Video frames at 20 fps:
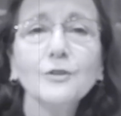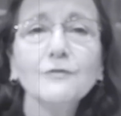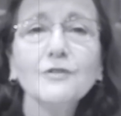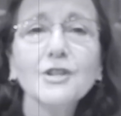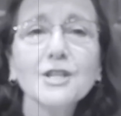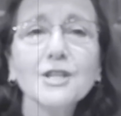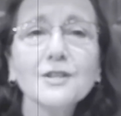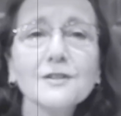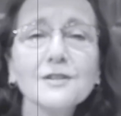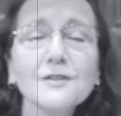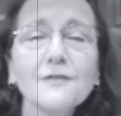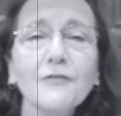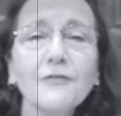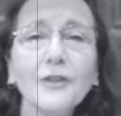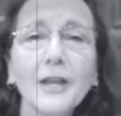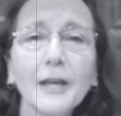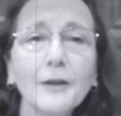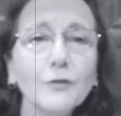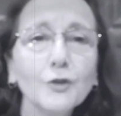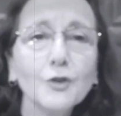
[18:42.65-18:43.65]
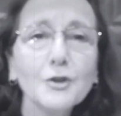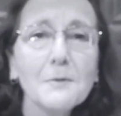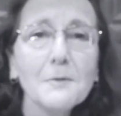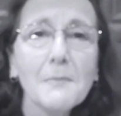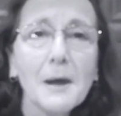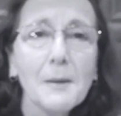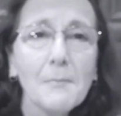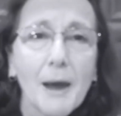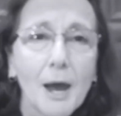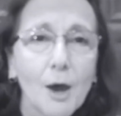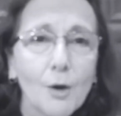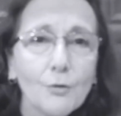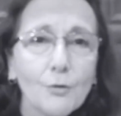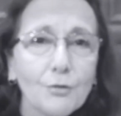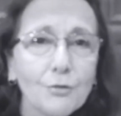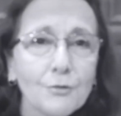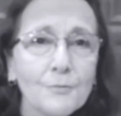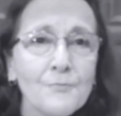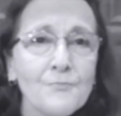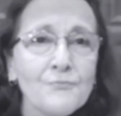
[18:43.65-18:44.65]
this flavor in my mouth,
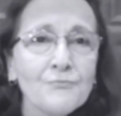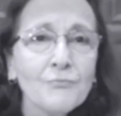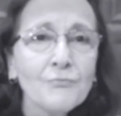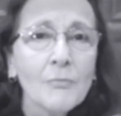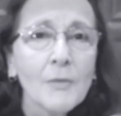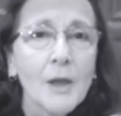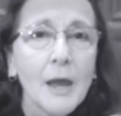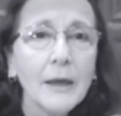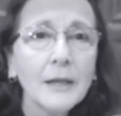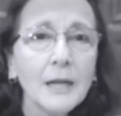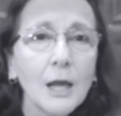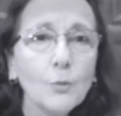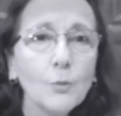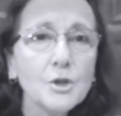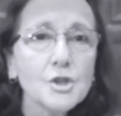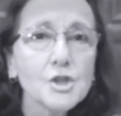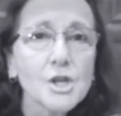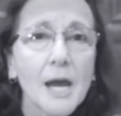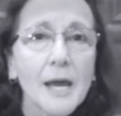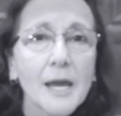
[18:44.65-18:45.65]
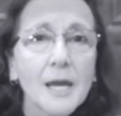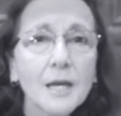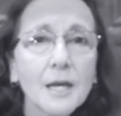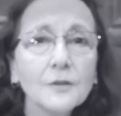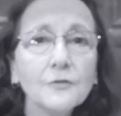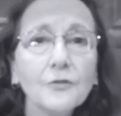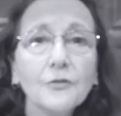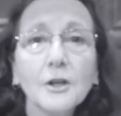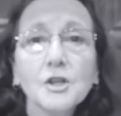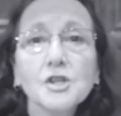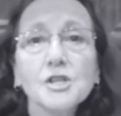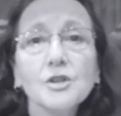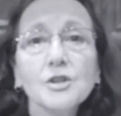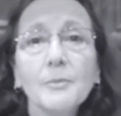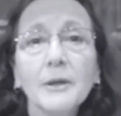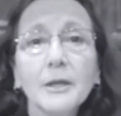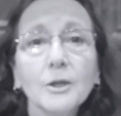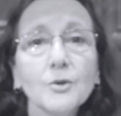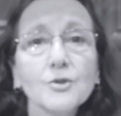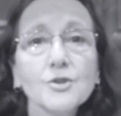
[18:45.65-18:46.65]
and I wish I had fresh
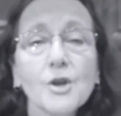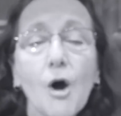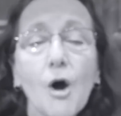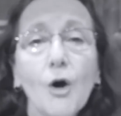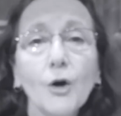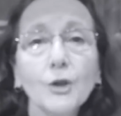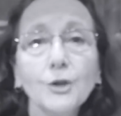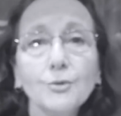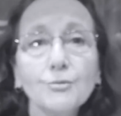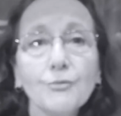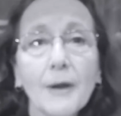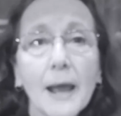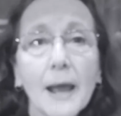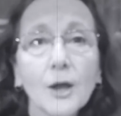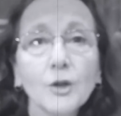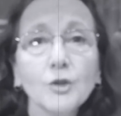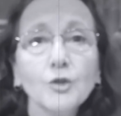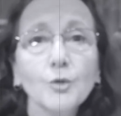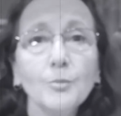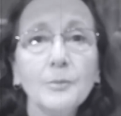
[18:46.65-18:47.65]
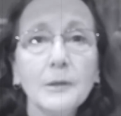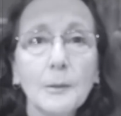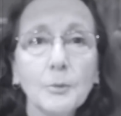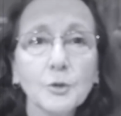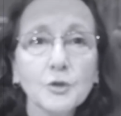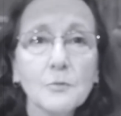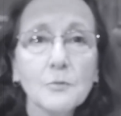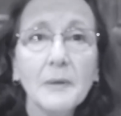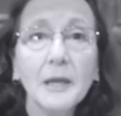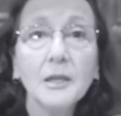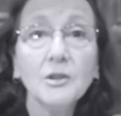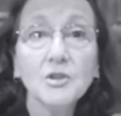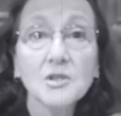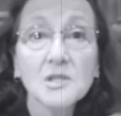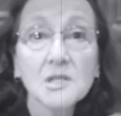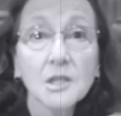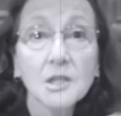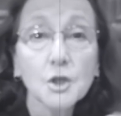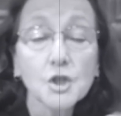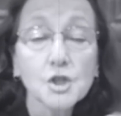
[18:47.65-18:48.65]
tomatoes all year round to be able to make this
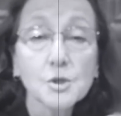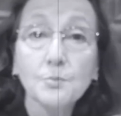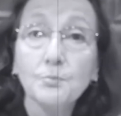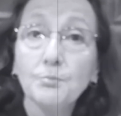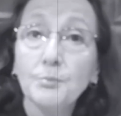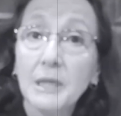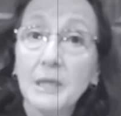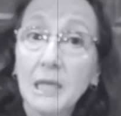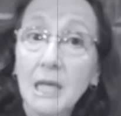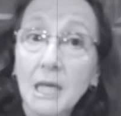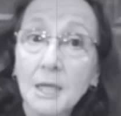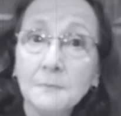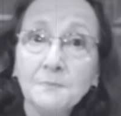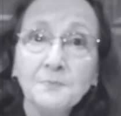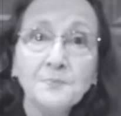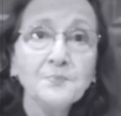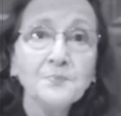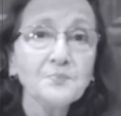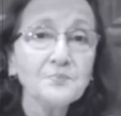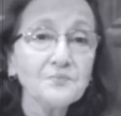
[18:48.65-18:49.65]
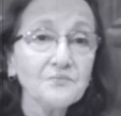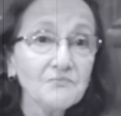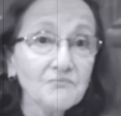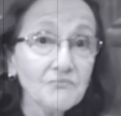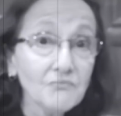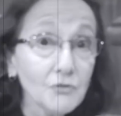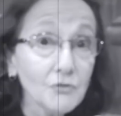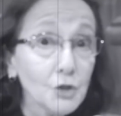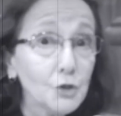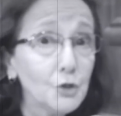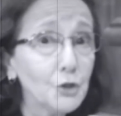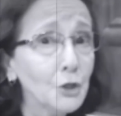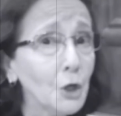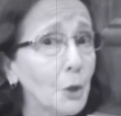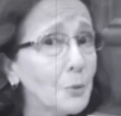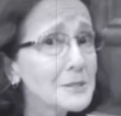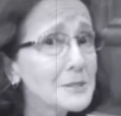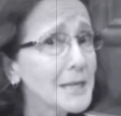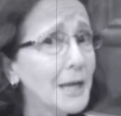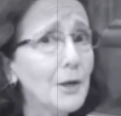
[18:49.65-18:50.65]
dish. But again, you can
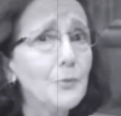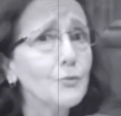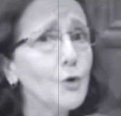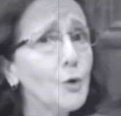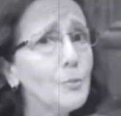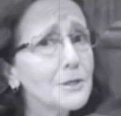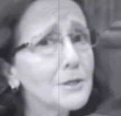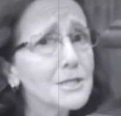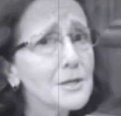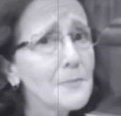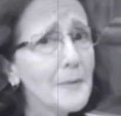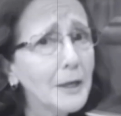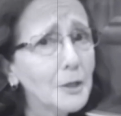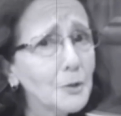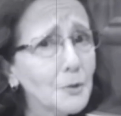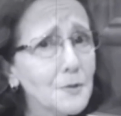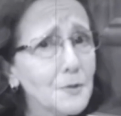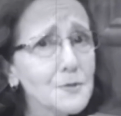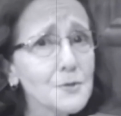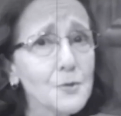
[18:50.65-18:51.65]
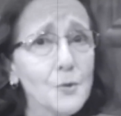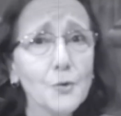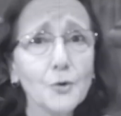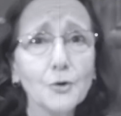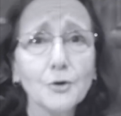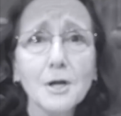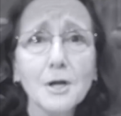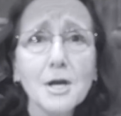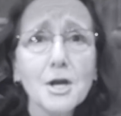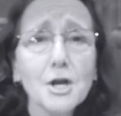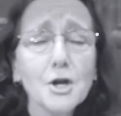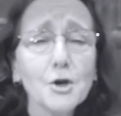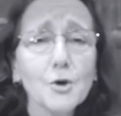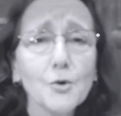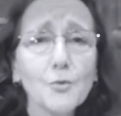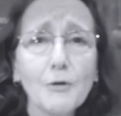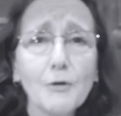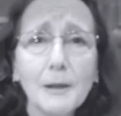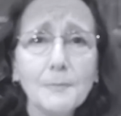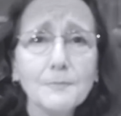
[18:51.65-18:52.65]
always get Roma tomatoes or
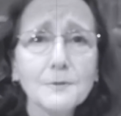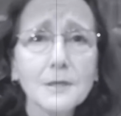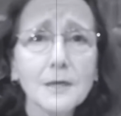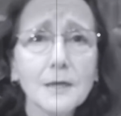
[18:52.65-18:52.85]
grape